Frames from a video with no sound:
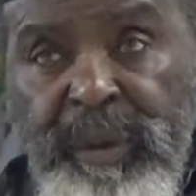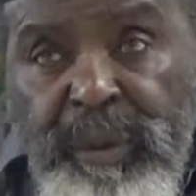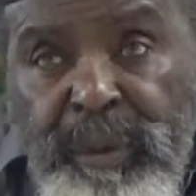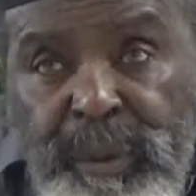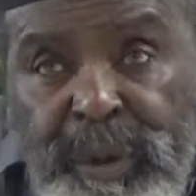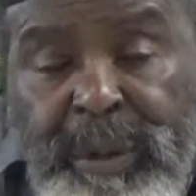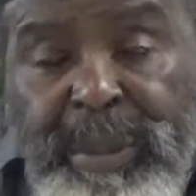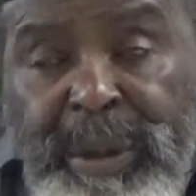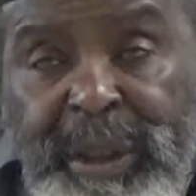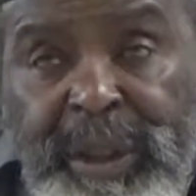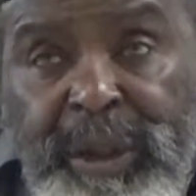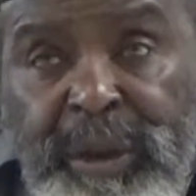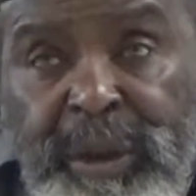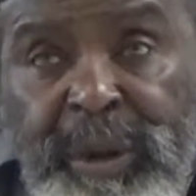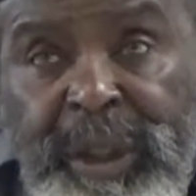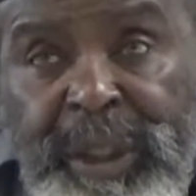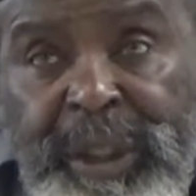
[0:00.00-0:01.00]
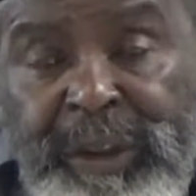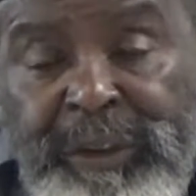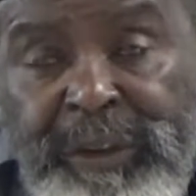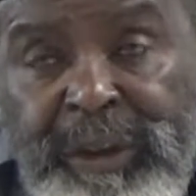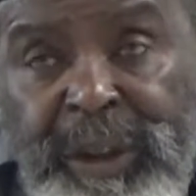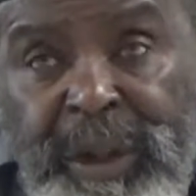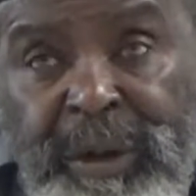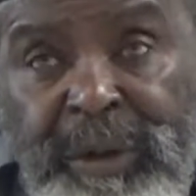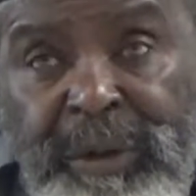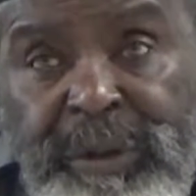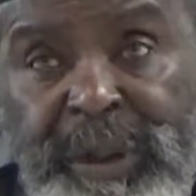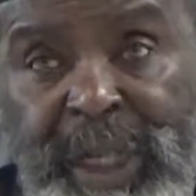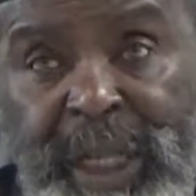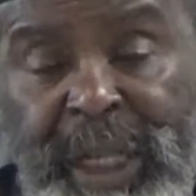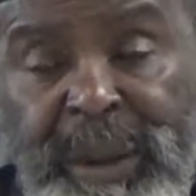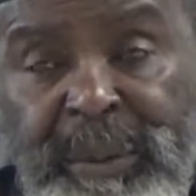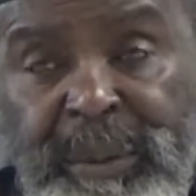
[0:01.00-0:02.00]
We've been doing this a long
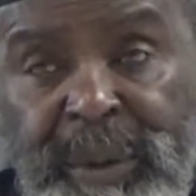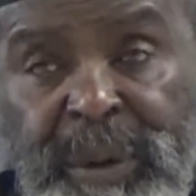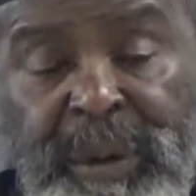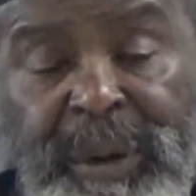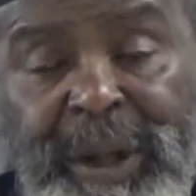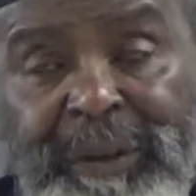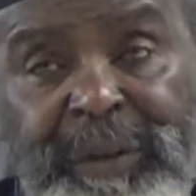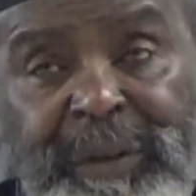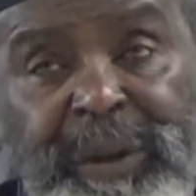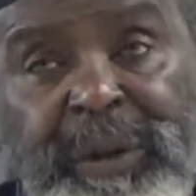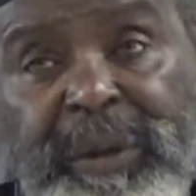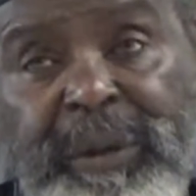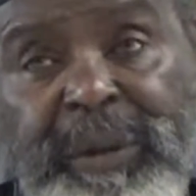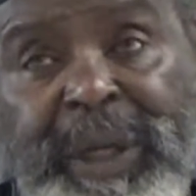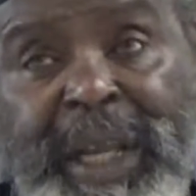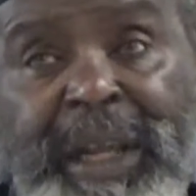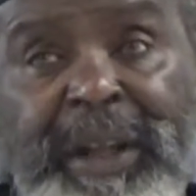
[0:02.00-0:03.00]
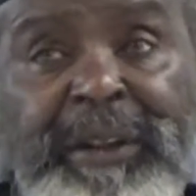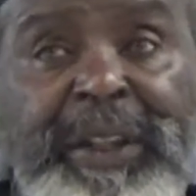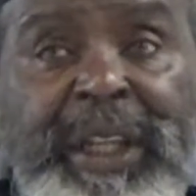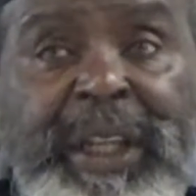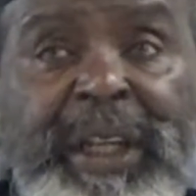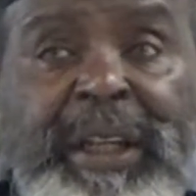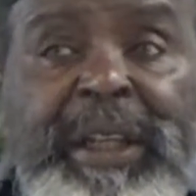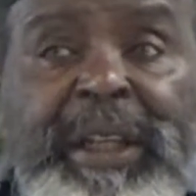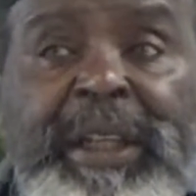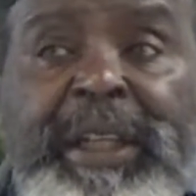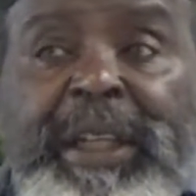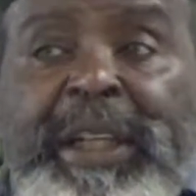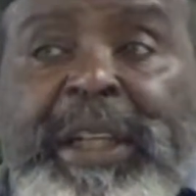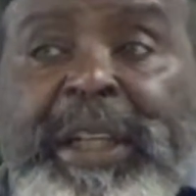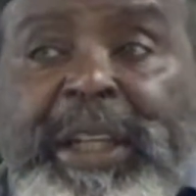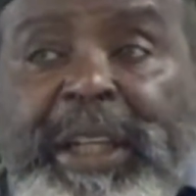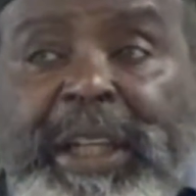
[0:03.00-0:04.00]
time. We don't have to go down there
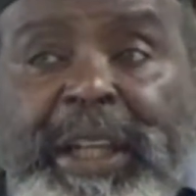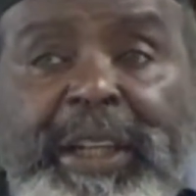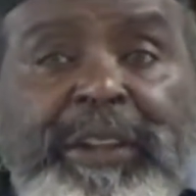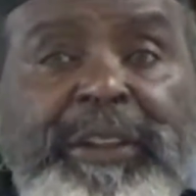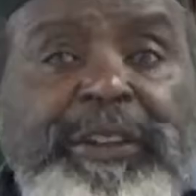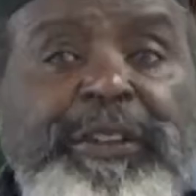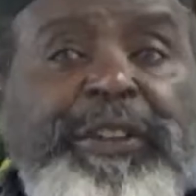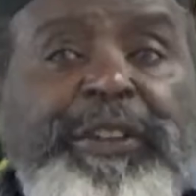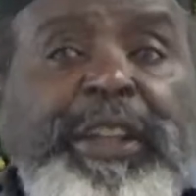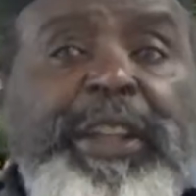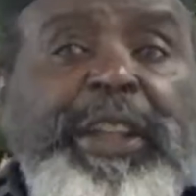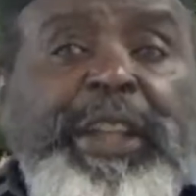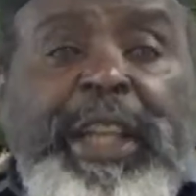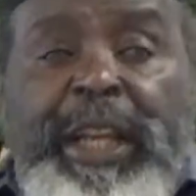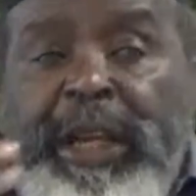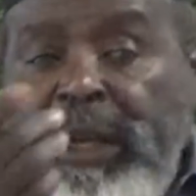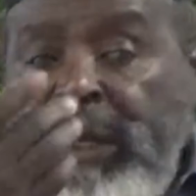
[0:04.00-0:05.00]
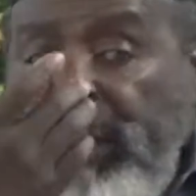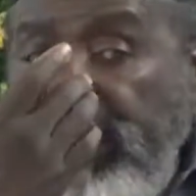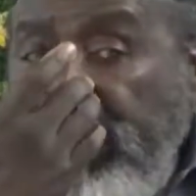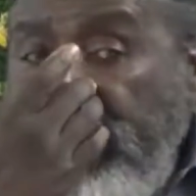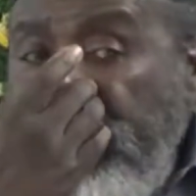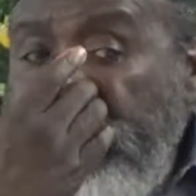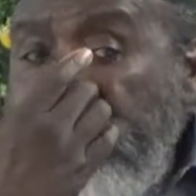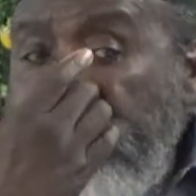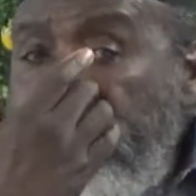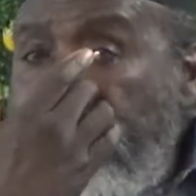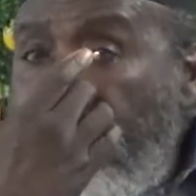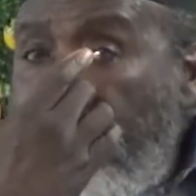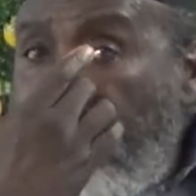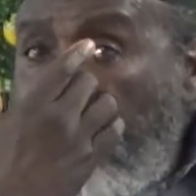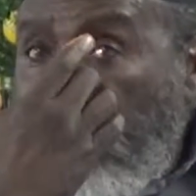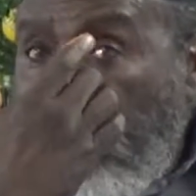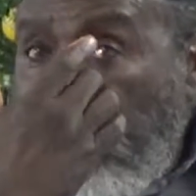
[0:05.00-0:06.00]
and sit there
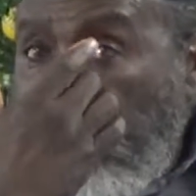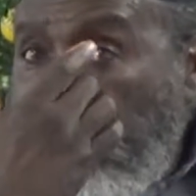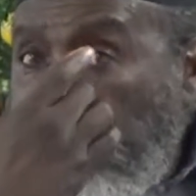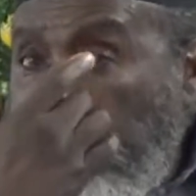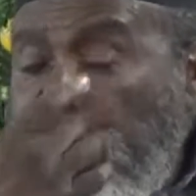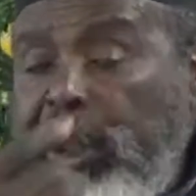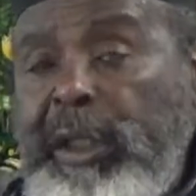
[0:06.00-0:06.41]
anymore